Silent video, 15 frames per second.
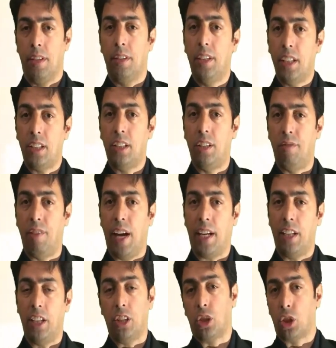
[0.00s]
this
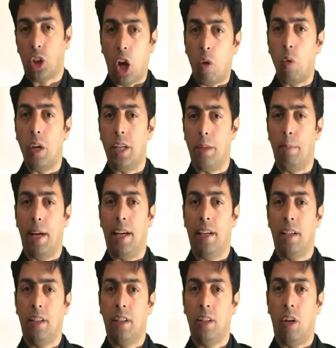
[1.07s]
defect is covered by,
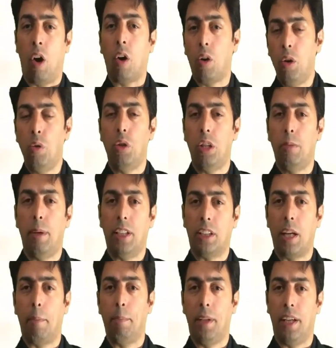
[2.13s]
occluded by
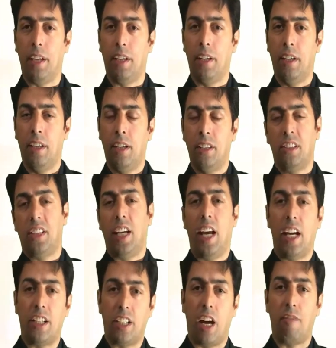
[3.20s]
something, say
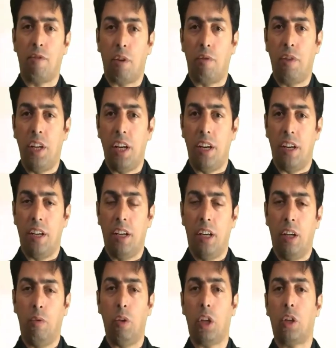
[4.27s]
a tuft of hair,
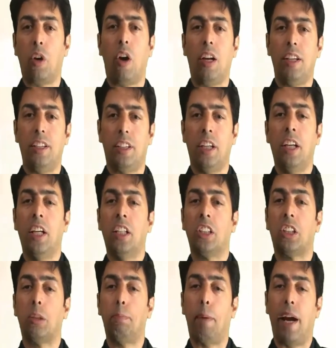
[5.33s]
we call it
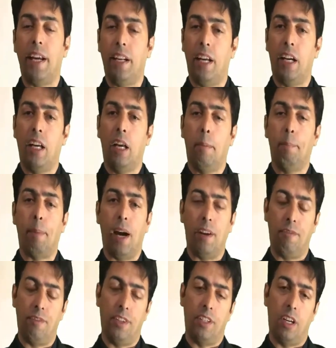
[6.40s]
spina
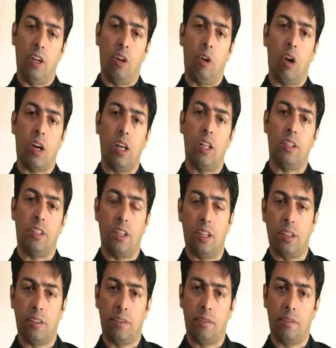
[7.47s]
bifida occulta.